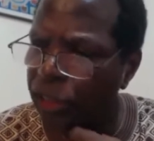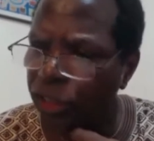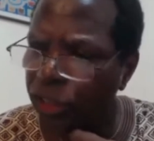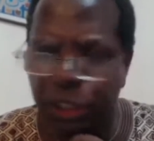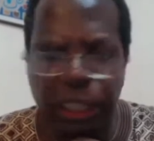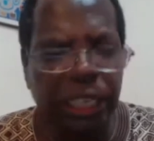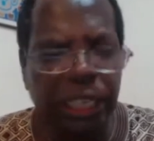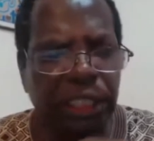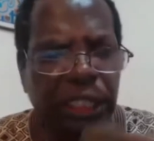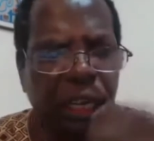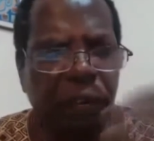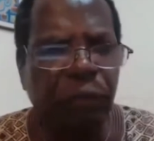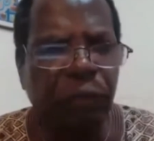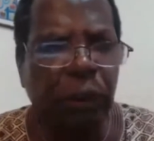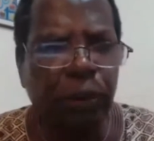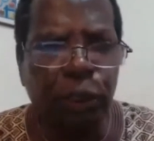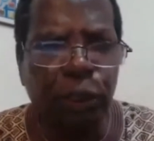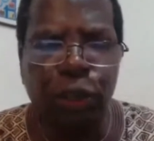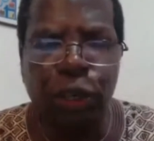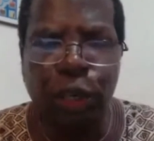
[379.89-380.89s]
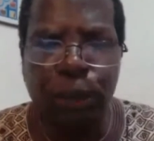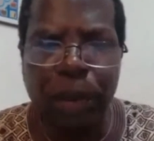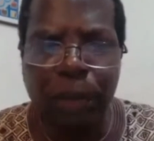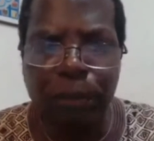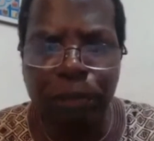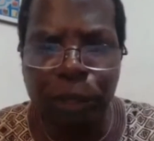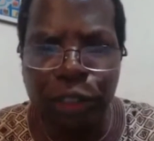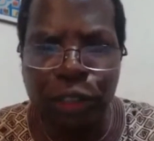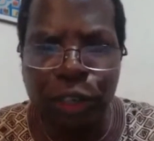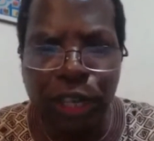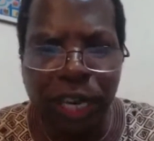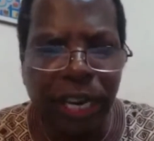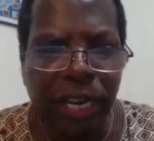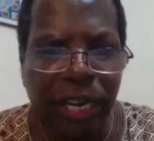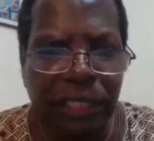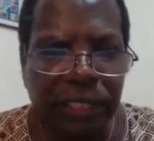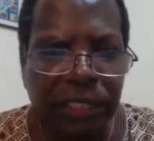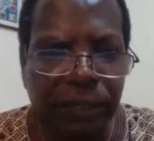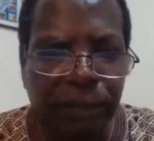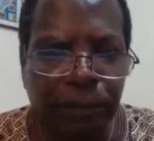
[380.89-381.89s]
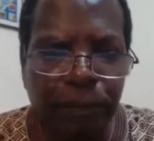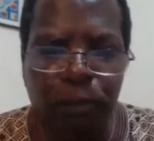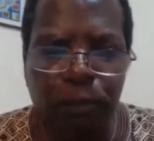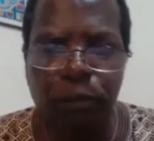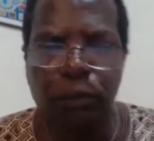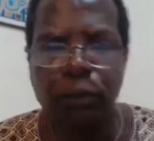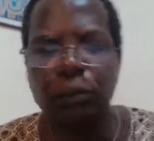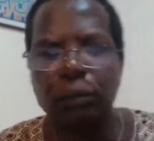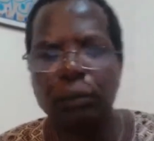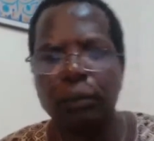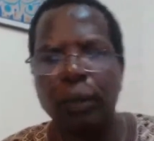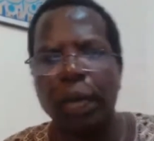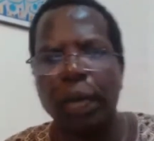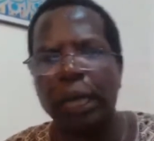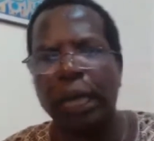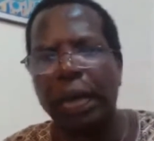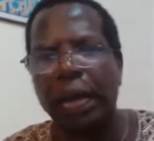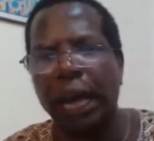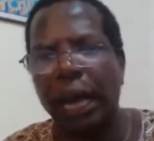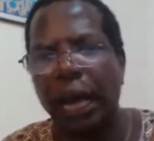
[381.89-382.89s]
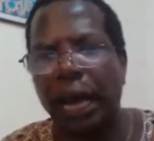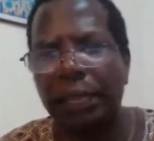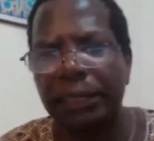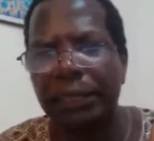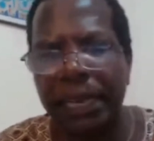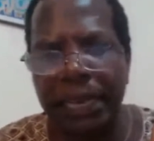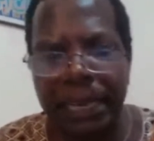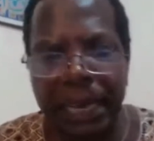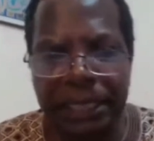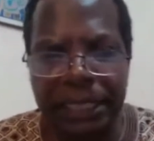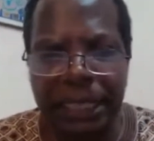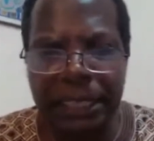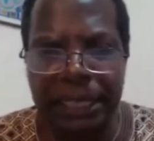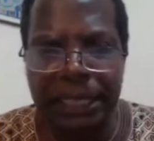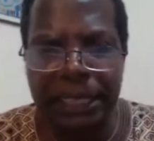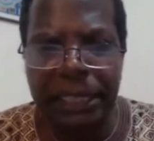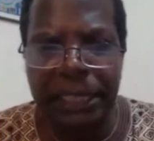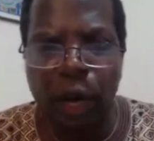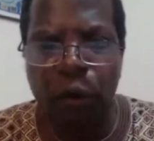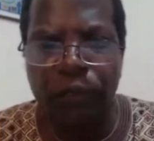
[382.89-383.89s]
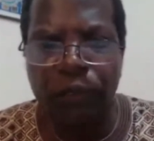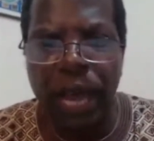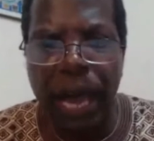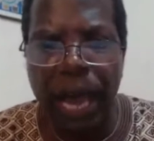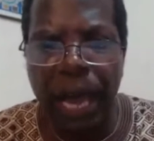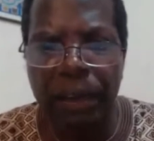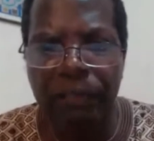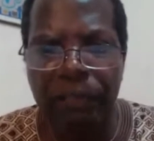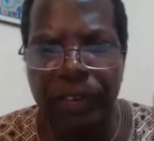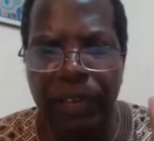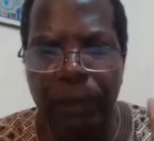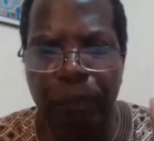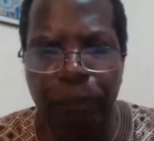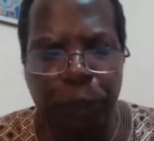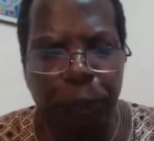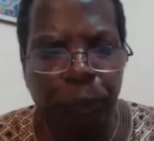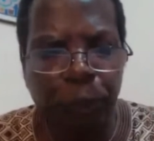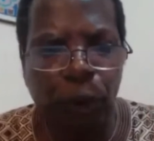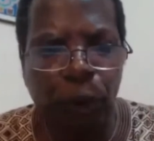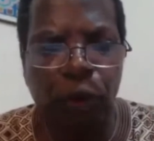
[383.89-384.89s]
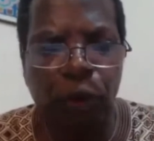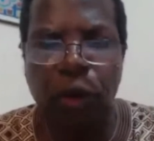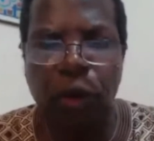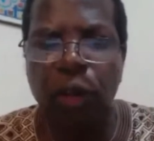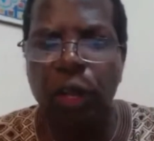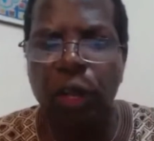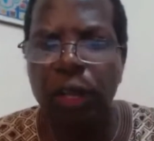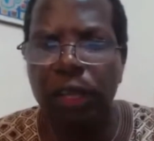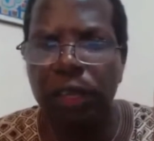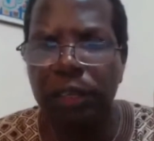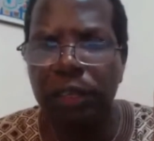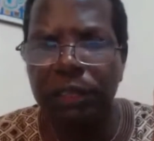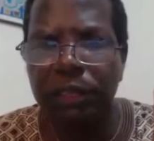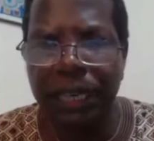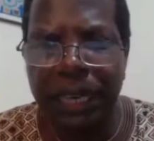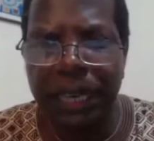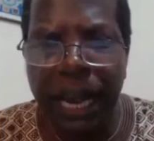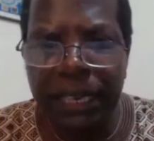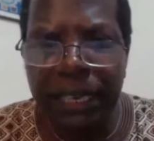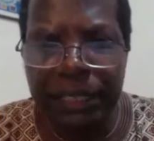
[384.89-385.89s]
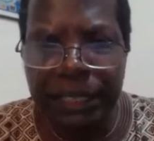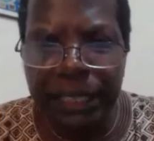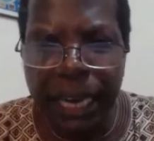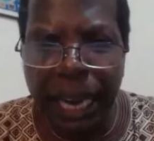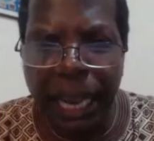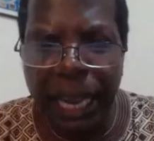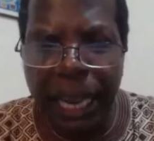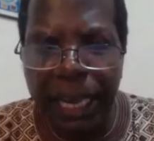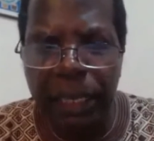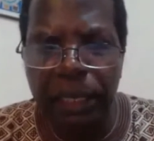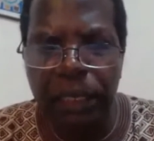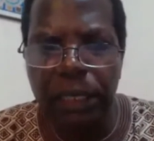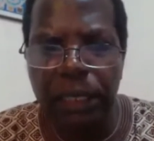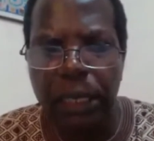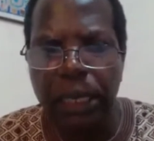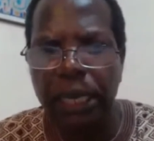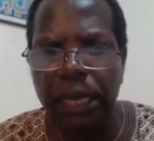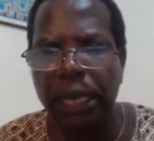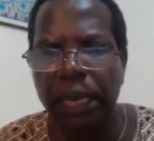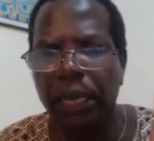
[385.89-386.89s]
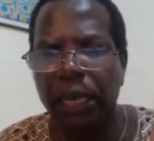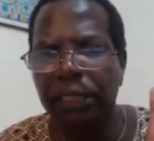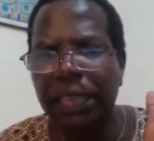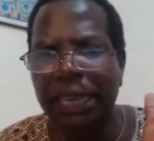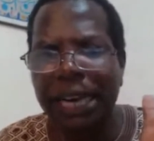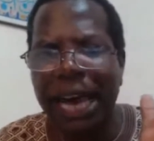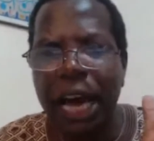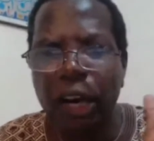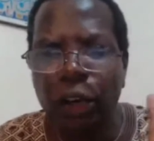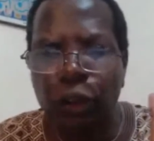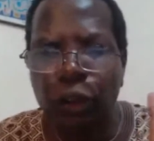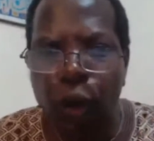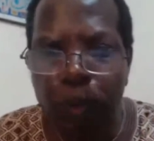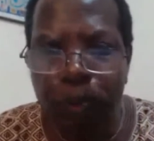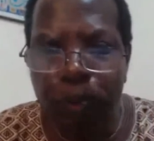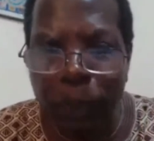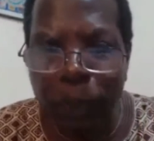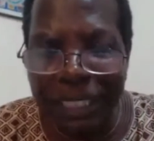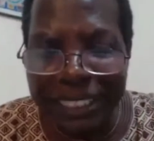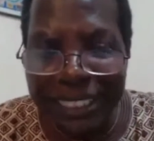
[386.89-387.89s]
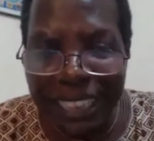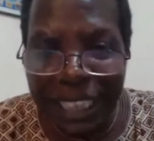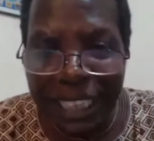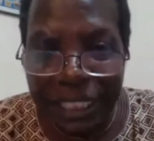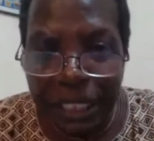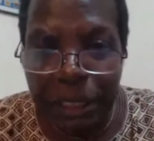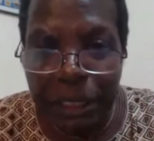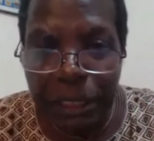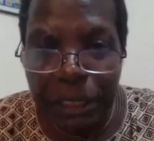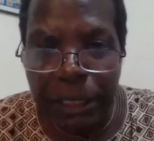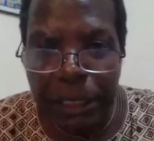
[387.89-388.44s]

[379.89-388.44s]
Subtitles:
Sheikh Fatma talked about missionaries, the necessity of having people that are trained, that are compensated,